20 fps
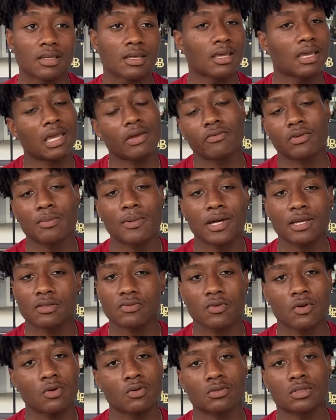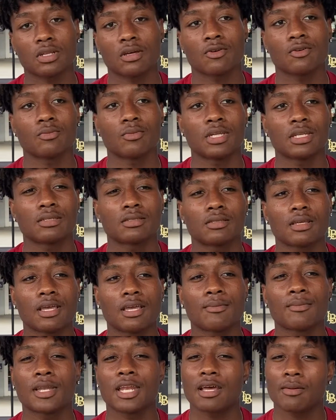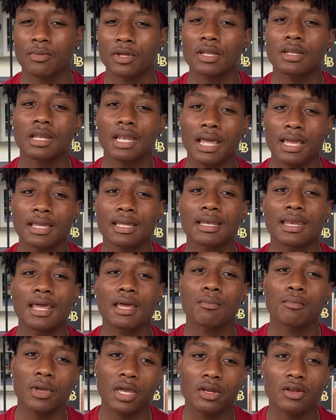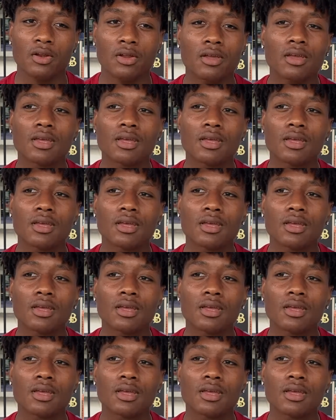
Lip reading: Everybody's vocals not going to be the same, and I've been liking that better